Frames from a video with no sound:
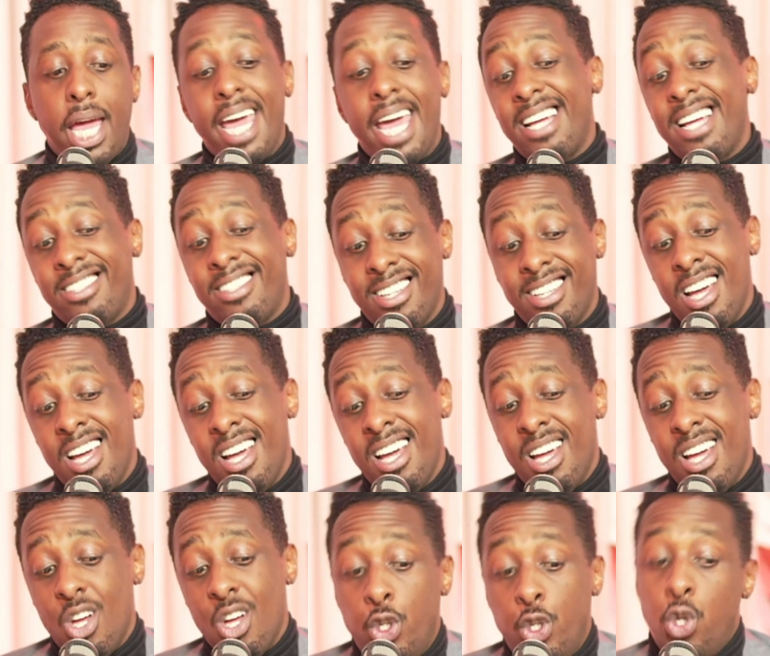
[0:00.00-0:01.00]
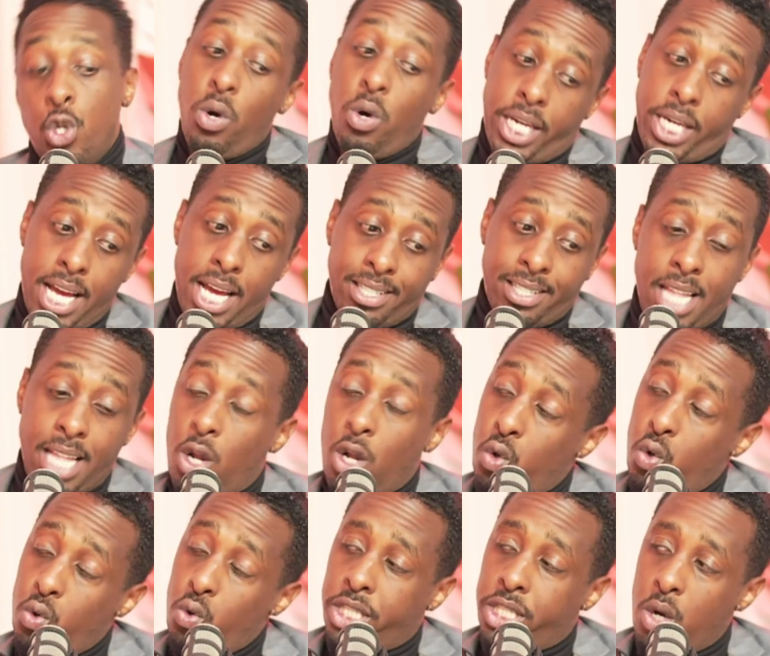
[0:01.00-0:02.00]
is UK is now
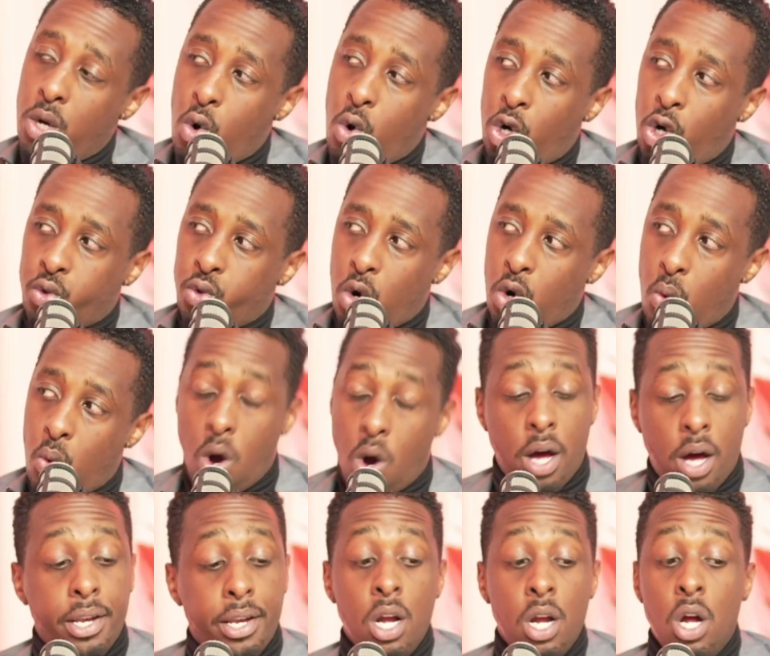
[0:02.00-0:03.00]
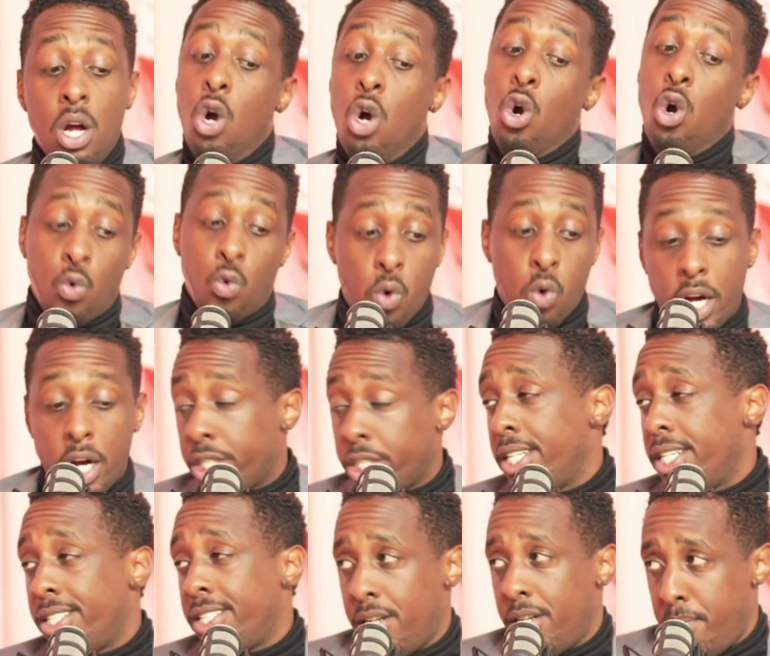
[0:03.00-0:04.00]
losing World War I.
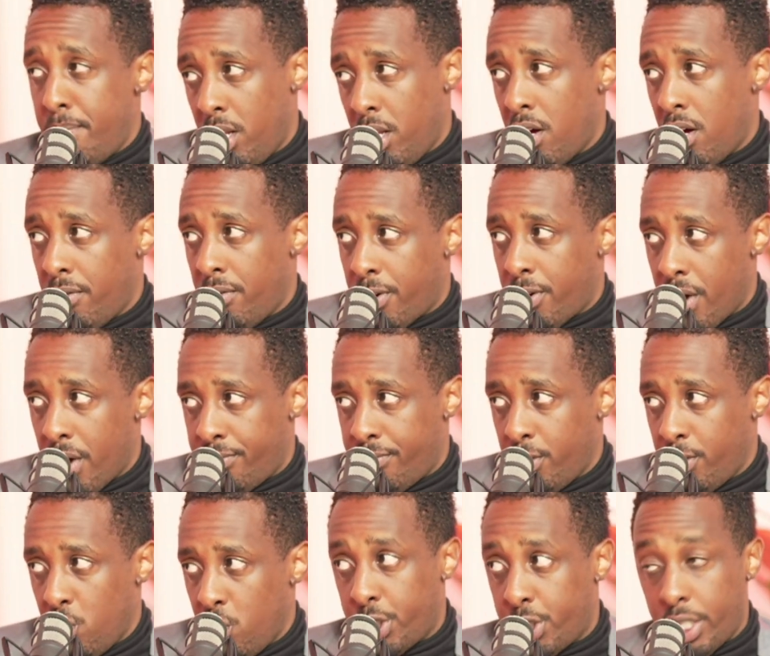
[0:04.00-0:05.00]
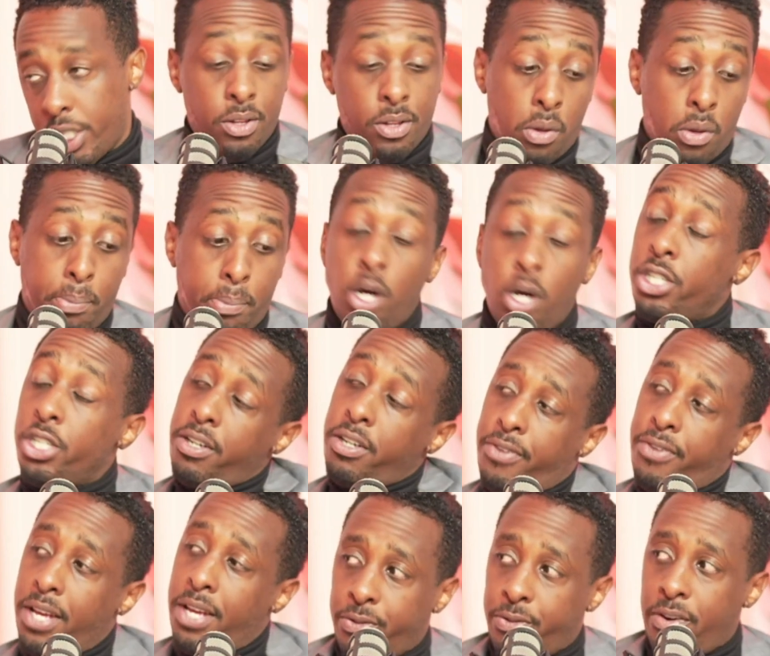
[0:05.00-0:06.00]
Russia is in the middle of a revolution. The
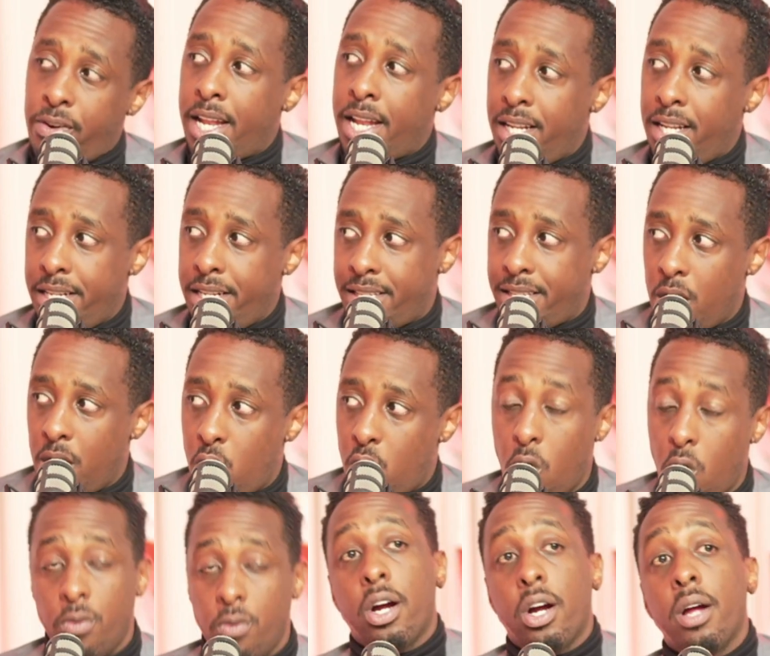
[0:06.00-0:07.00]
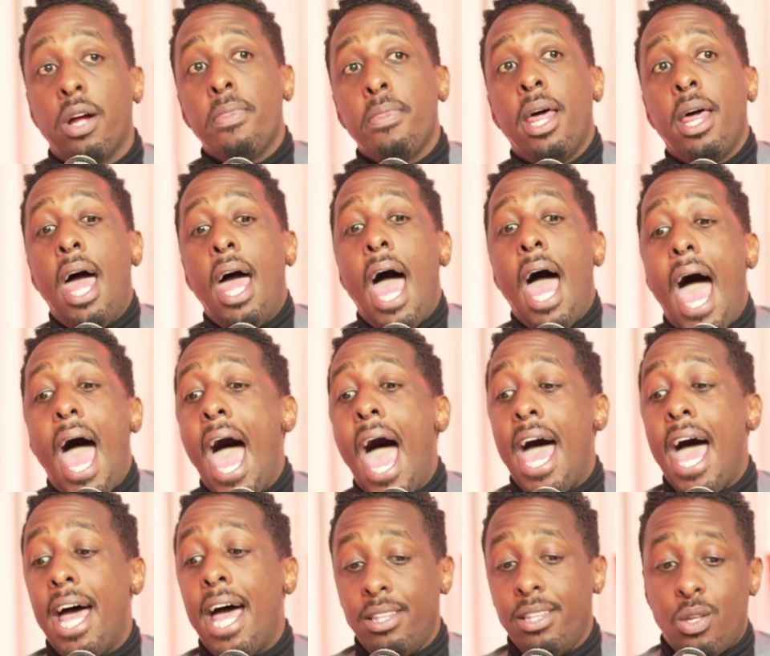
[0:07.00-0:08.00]
Bolsheviks finally take over.
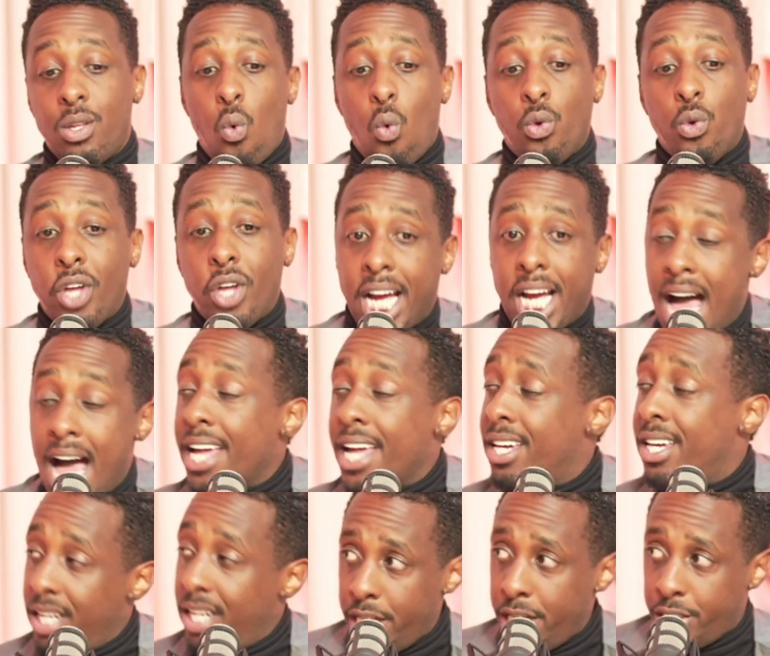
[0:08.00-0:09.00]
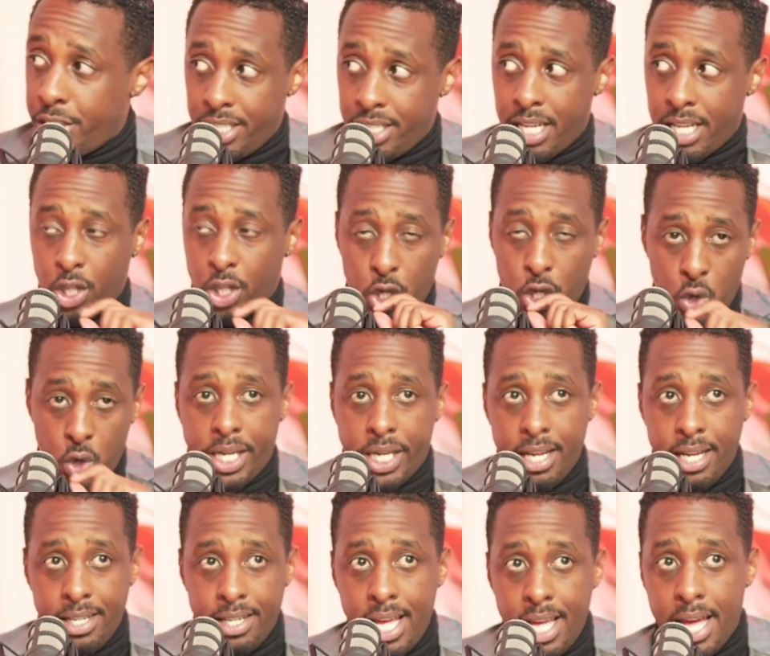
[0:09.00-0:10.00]
And the calculation that the
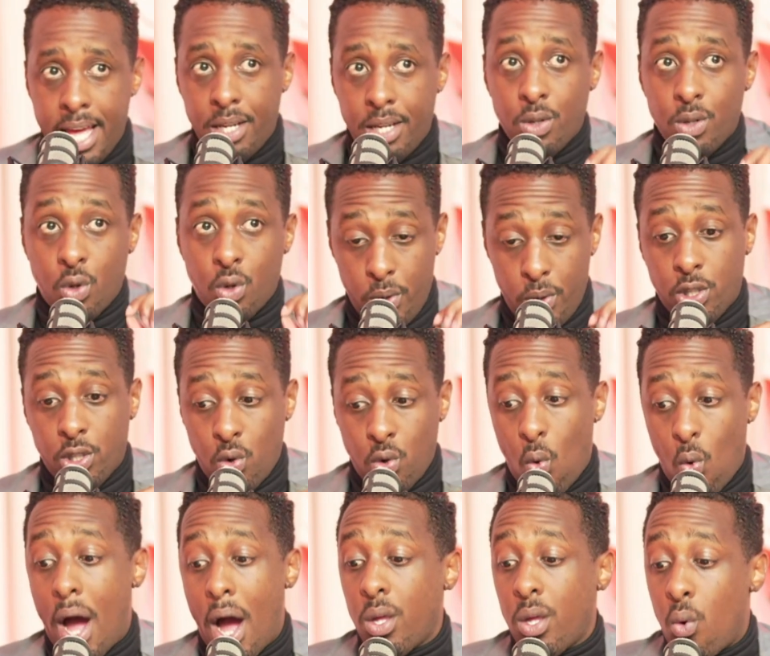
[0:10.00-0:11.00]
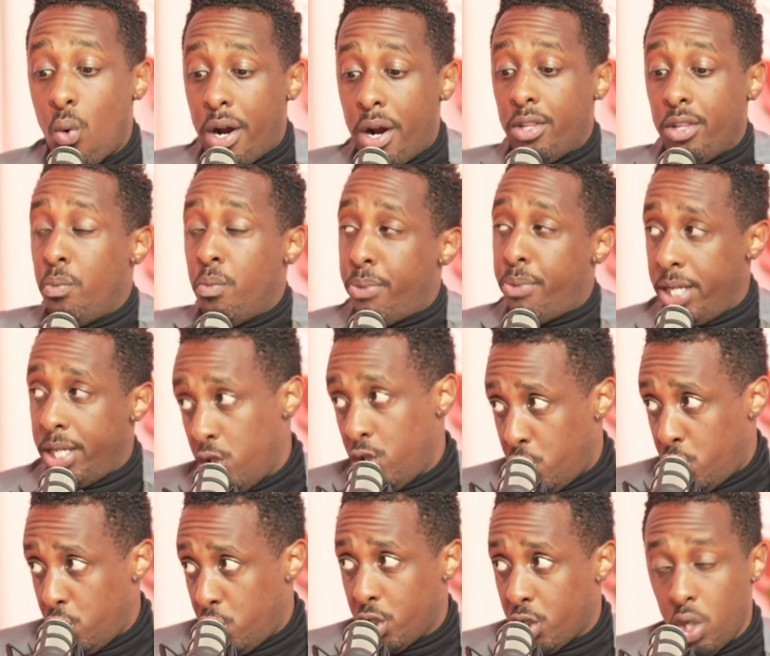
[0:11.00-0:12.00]
UK did, the reason why they wanted to bring the
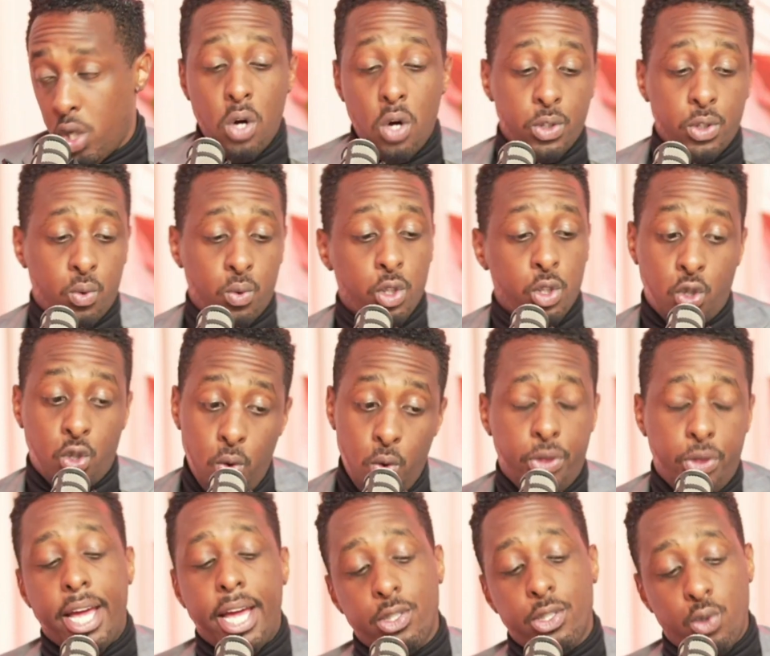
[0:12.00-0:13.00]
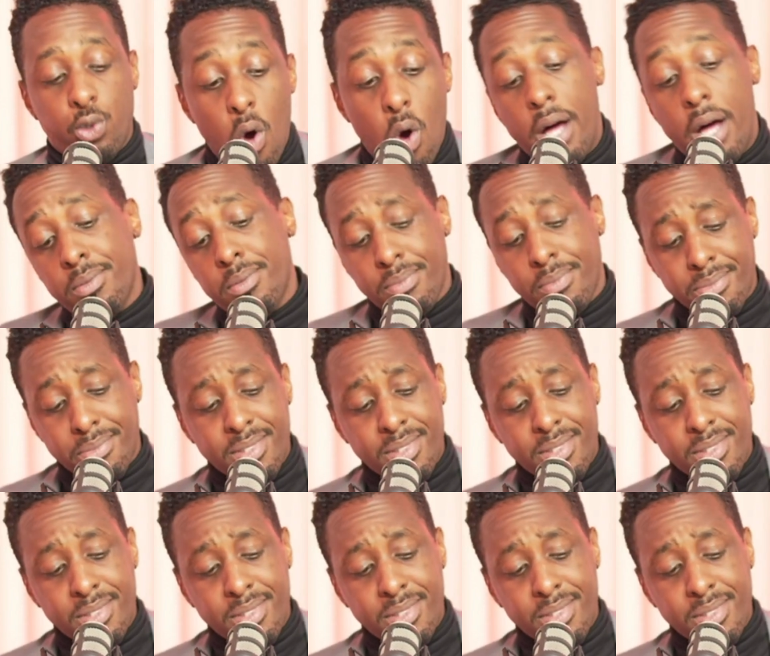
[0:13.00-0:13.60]
Jews close was 2 things. One,